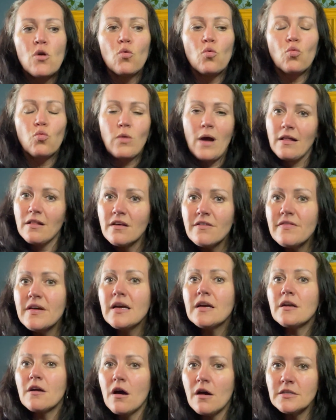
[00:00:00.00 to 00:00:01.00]

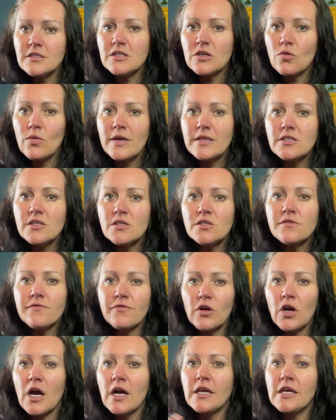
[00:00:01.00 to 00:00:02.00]
relevant consequences for
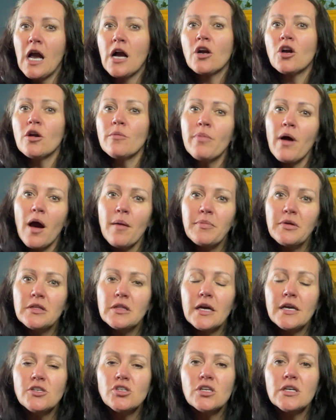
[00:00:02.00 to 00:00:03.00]
a younger
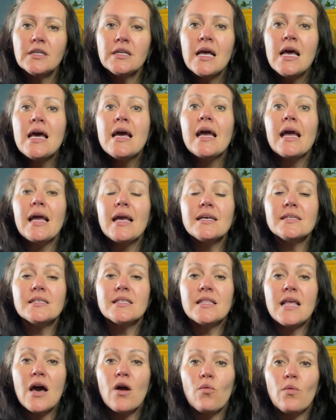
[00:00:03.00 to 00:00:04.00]
population is
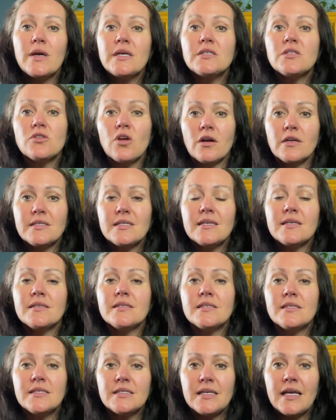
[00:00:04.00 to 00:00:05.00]
that we start to
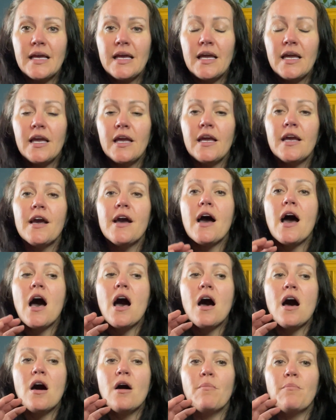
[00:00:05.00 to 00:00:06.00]
see
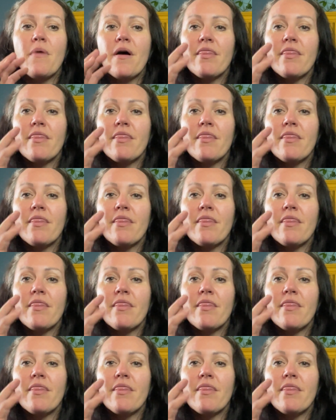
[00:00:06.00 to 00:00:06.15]
um,